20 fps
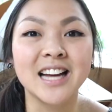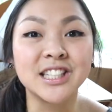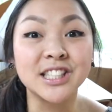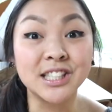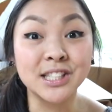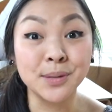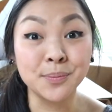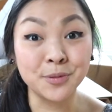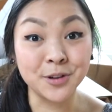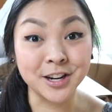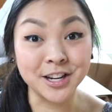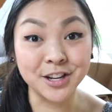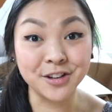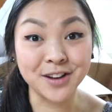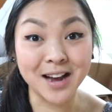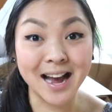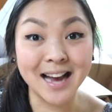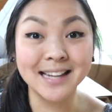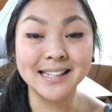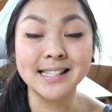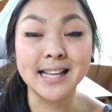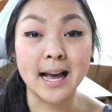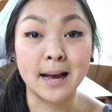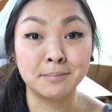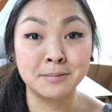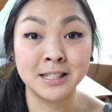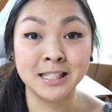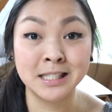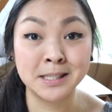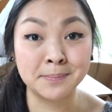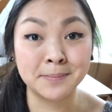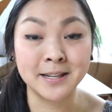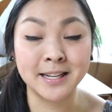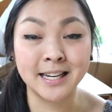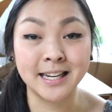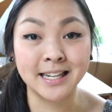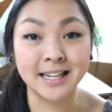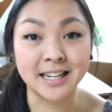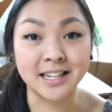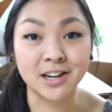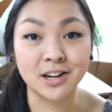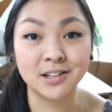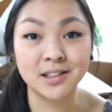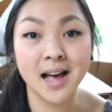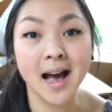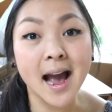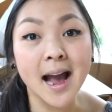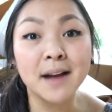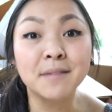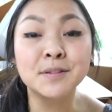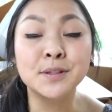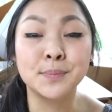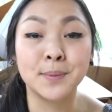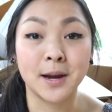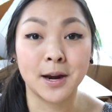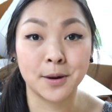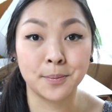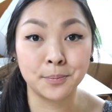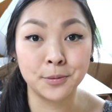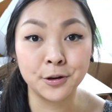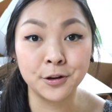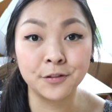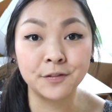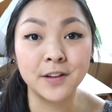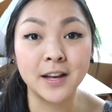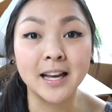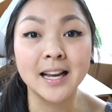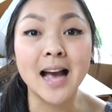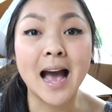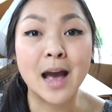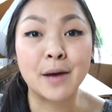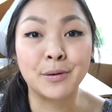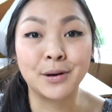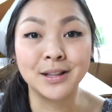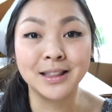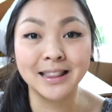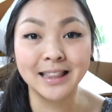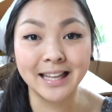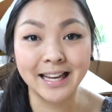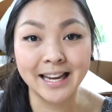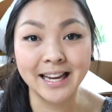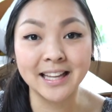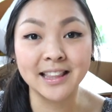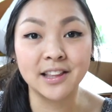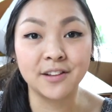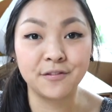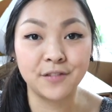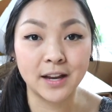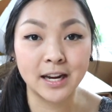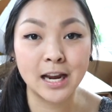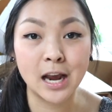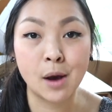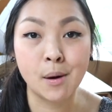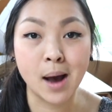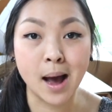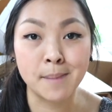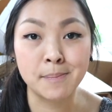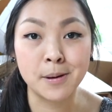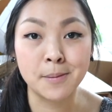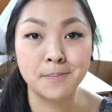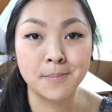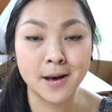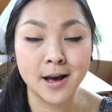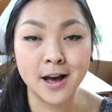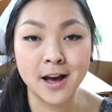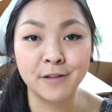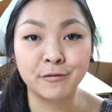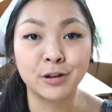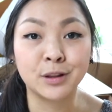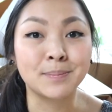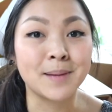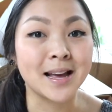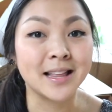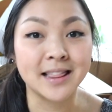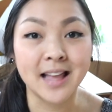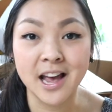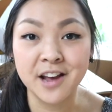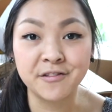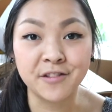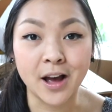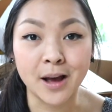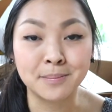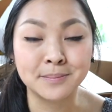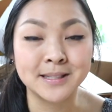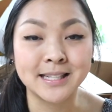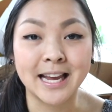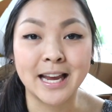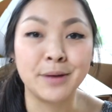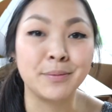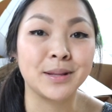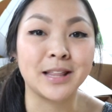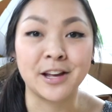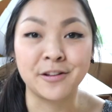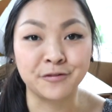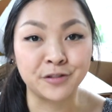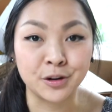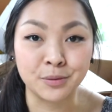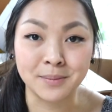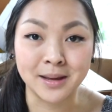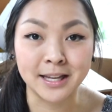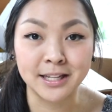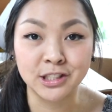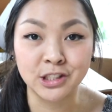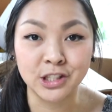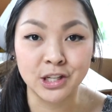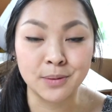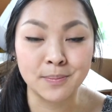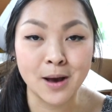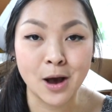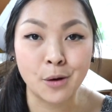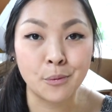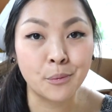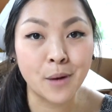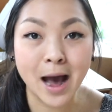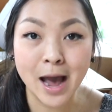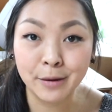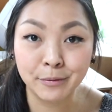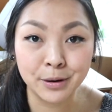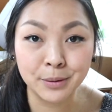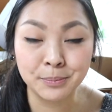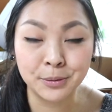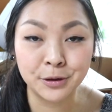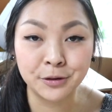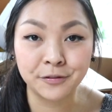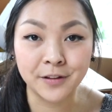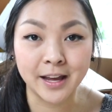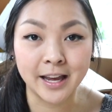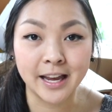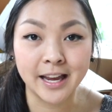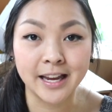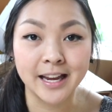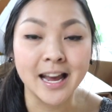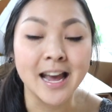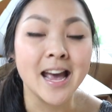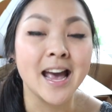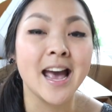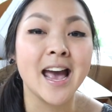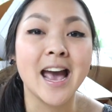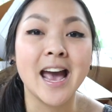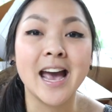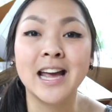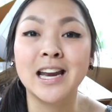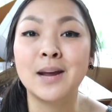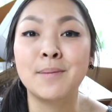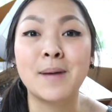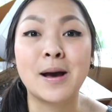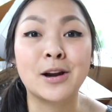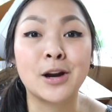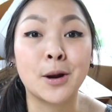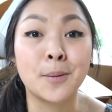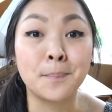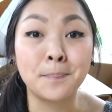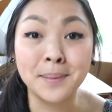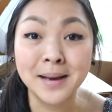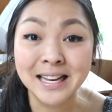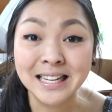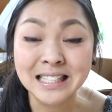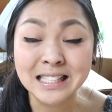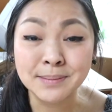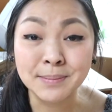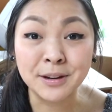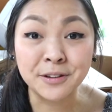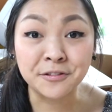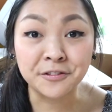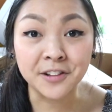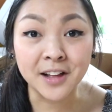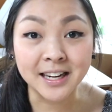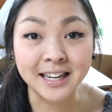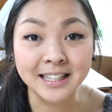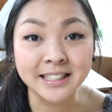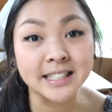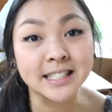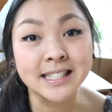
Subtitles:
And just to bring you guys up to speed in our lives, we are moving. I will link the video up above with my life update with information about why we're moving and about our basement flooding